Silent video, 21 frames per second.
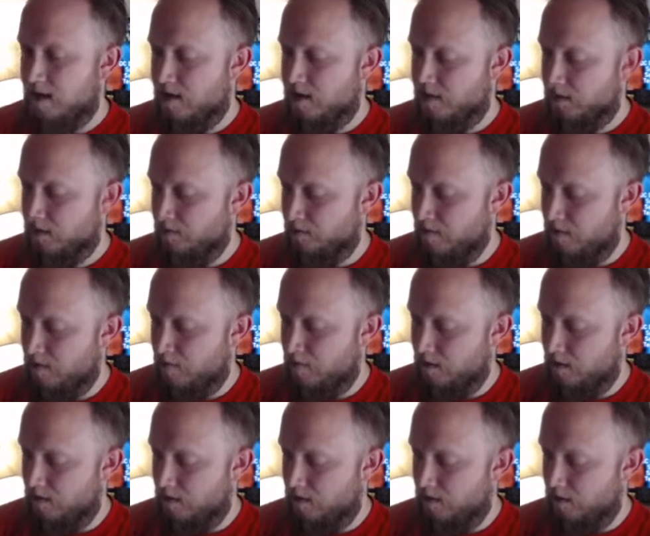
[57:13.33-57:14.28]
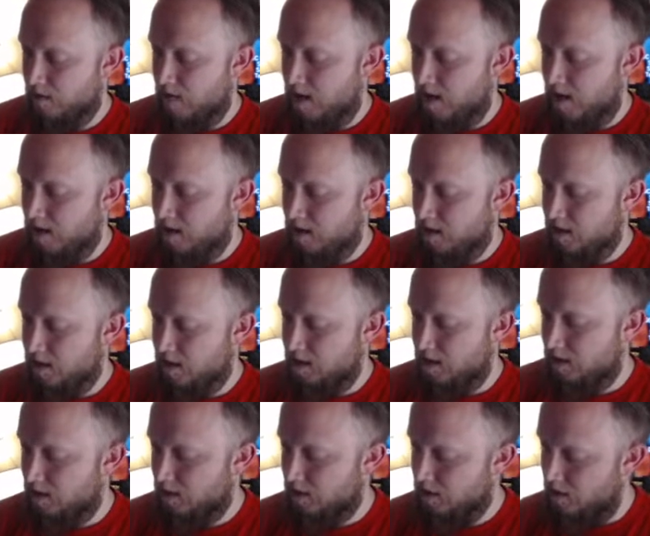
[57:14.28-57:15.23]
So we will go ahead and
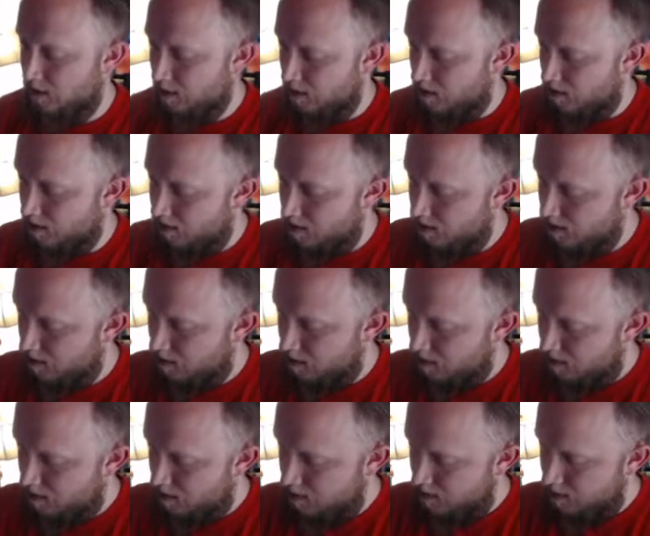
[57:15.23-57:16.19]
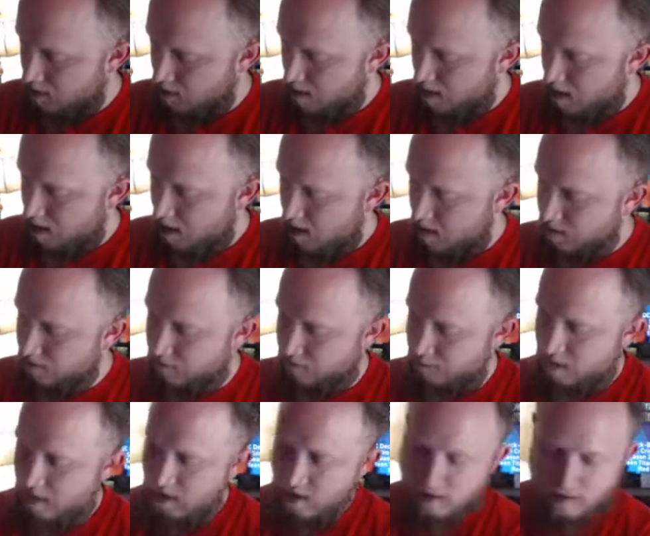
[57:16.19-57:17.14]
discard
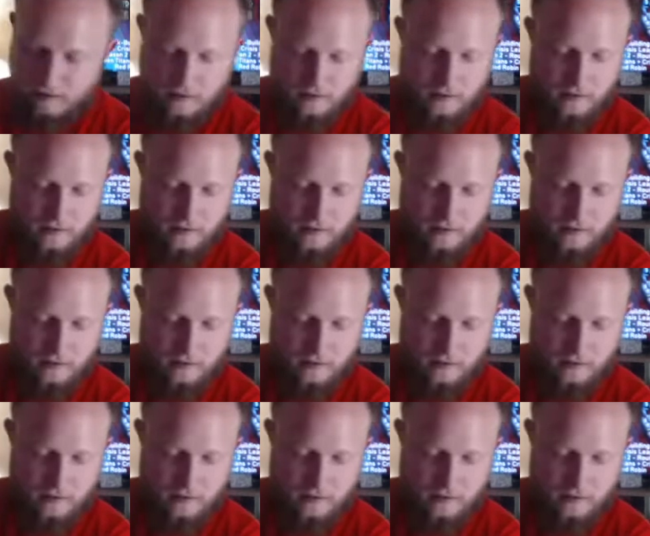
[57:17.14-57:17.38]
Azarath.